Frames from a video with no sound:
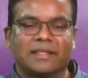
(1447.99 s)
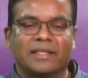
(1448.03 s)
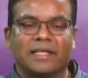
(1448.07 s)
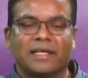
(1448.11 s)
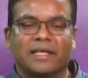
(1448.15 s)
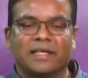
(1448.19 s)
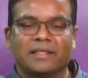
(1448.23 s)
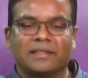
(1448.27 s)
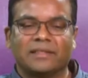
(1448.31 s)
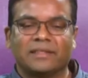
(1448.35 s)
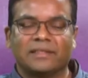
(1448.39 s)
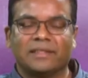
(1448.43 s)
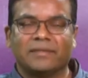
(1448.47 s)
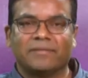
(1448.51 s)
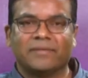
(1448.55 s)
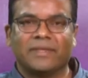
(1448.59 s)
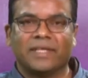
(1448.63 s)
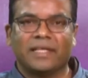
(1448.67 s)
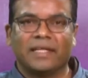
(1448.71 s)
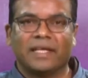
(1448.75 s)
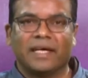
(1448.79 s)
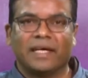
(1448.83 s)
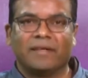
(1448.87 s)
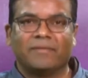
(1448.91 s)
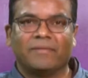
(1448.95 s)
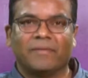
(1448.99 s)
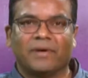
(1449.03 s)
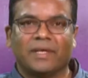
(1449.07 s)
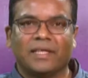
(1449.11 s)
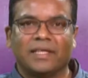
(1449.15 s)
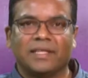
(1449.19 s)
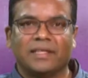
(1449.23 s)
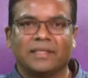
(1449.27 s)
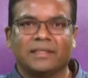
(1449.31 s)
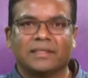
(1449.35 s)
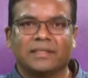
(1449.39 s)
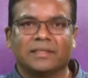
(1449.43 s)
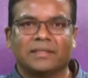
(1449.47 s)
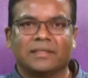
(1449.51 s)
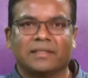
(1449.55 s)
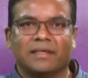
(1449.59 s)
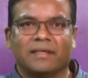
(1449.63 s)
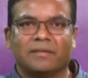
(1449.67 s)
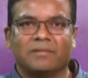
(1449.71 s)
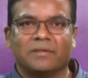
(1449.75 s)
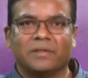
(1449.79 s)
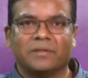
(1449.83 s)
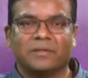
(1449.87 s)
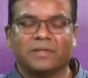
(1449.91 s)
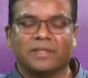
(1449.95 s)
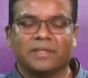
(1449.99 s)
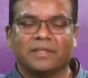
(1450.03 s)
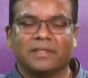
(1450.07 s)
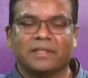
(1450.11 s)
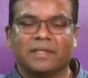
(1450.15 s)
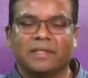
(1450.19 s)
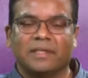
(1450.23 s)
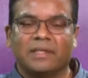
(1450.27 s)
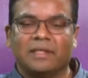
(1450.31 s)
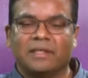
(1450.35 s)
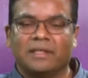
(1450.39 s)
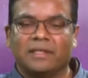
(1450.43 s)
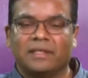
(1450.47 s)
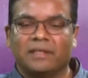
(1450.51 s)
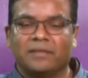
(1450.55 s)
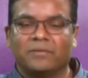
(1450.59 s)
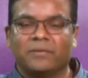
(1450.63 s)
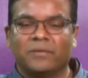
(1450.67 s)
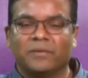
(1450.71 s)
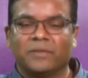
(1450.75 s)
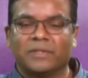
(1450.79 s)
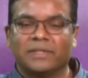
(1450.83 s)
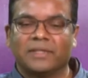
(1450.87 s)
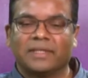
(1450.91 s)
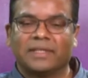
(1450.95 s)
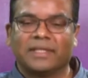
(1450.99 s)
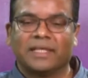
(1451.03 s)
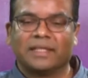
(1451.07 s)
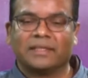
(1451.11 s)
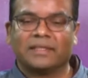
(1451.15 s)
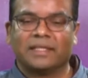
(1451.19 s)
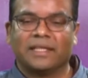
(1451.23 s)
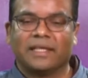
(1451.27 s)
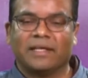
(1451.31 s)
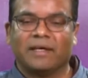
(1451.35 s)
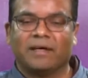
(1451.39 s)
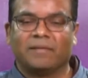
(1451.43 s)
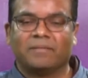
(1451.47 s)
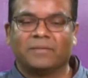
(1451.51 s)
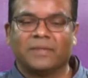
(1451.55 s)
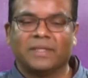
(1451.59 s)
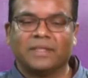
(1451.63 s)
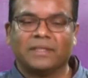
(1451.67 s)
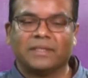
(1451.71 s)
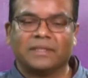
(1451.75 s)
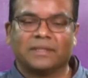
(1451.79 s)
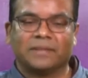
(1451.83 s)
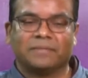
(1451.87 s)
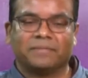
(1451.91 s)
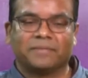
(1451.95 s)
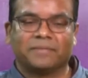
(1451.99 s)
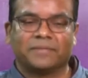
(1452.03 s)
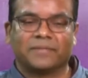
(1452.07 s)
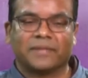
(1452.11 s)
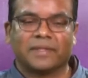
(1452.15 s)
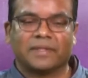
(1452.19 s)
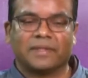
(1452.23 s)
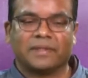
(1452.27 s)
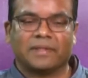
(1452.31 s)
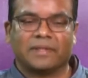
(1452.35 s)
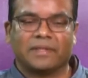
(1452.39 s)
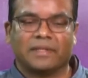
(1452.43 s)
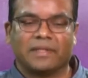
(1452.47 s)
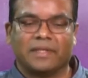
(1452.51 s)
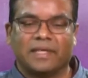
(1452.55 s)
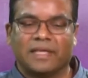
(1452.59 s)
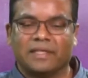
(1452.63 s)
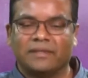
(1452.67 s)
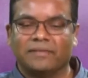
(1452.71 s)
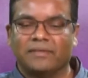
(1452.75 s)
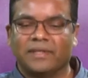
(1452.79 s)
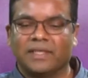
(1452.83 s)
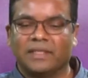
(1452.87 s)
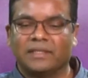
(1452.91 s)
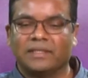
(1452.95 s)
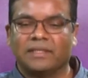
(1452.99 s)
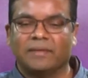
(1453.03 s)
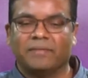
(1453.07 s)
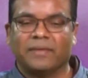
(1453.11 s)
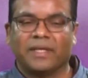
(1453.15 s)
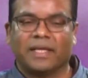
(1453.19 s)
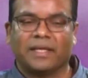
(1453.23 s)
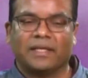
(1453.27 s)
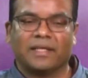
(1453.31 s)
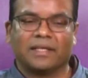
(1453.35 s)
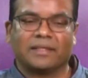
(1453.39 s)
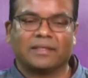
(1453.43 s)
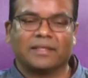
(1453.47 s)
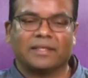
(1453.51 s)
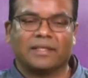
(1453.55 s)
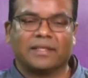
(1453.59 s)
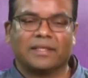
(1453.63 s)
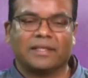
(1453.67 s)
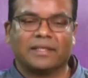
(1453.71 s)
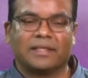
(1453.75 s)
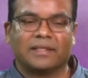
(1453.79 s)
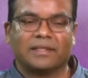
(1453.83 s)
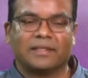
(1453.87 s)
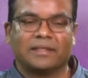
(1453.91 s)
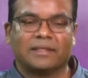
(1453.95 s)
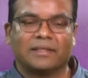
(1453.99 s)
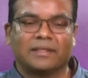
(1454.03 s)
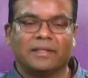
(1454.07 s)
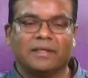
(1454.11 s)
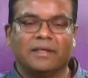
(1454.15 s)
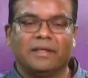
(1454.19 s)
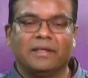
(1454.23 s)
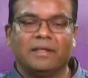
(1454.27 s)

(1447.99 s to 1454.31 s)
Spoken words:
There are several advantages of using focusing X-ray optics as well as semiconductor detectors.